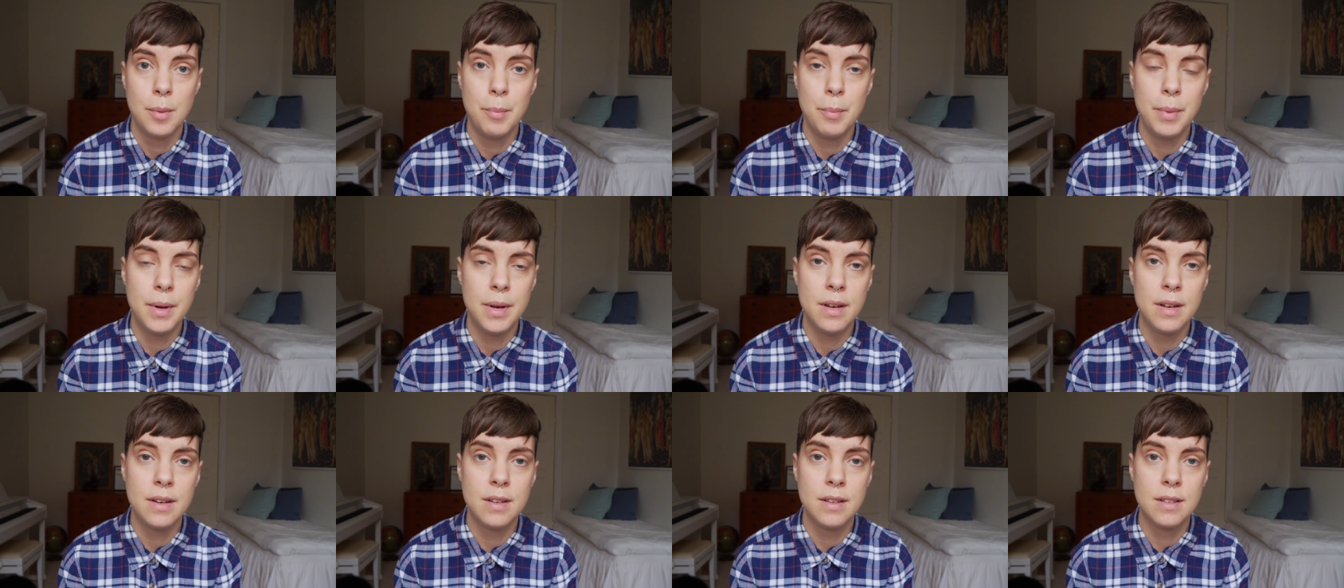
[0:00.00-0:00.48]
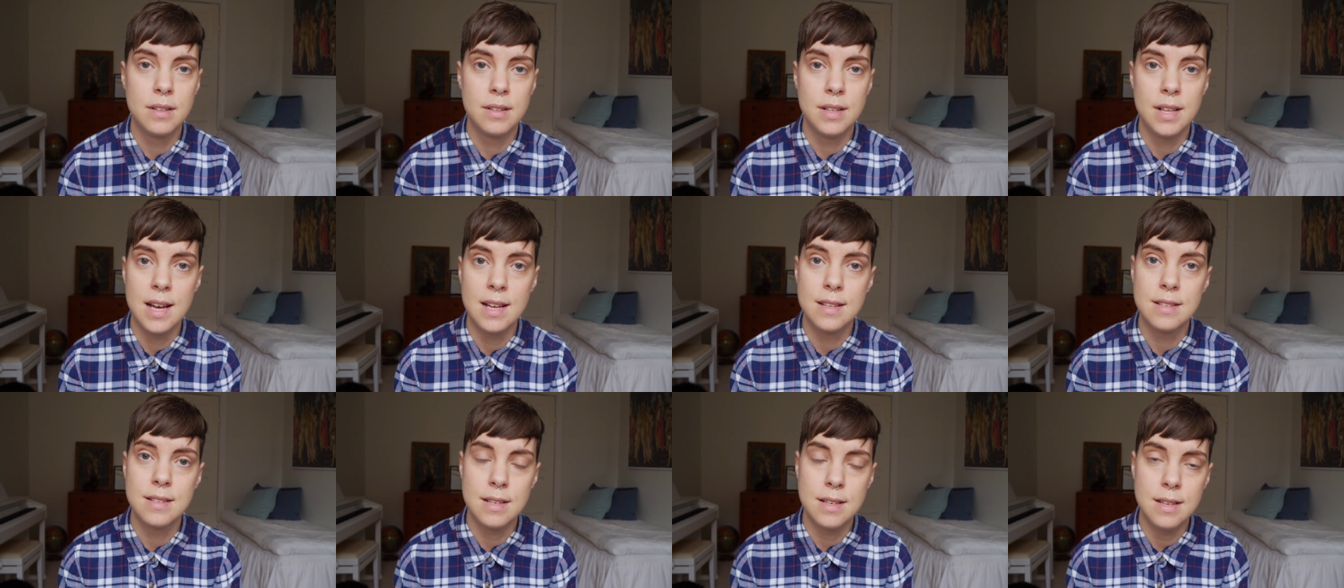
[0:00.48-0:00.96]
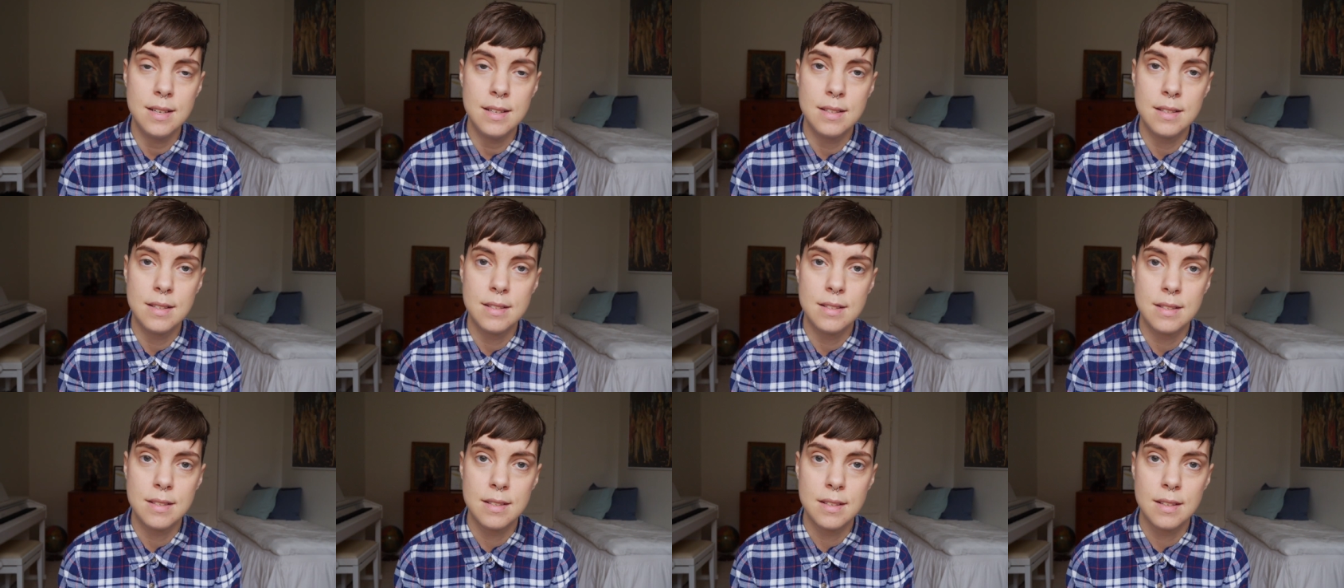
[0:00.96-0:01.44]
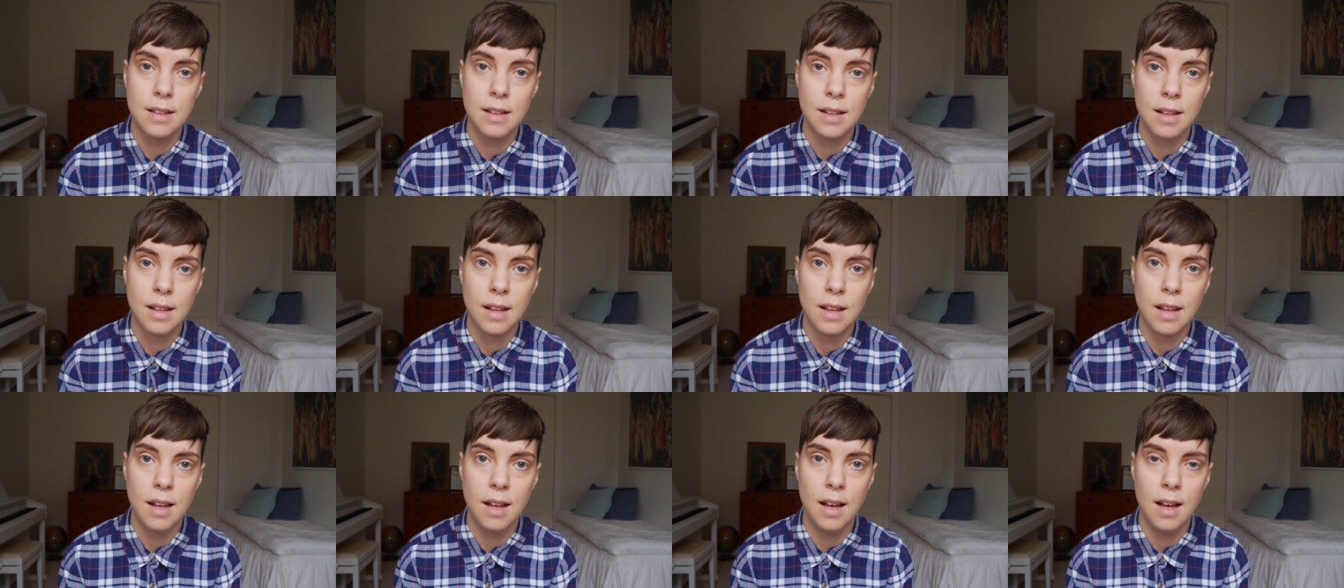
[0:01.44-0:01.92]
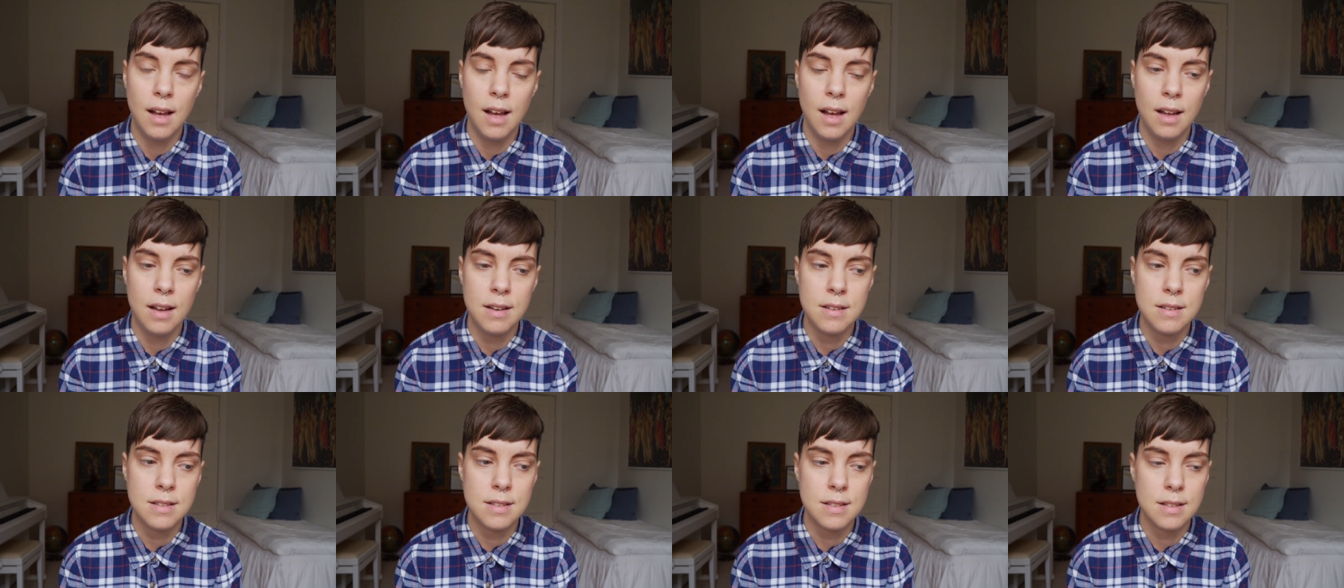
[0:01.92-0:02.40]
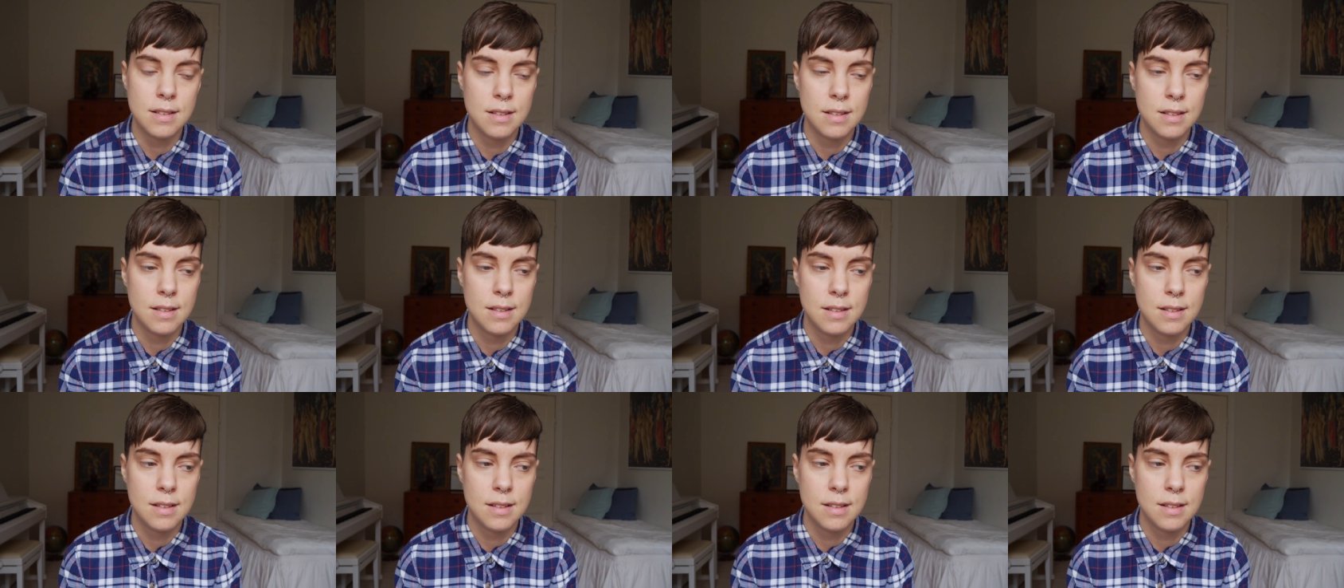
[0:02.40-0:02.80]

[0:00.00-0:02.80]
But that's it. And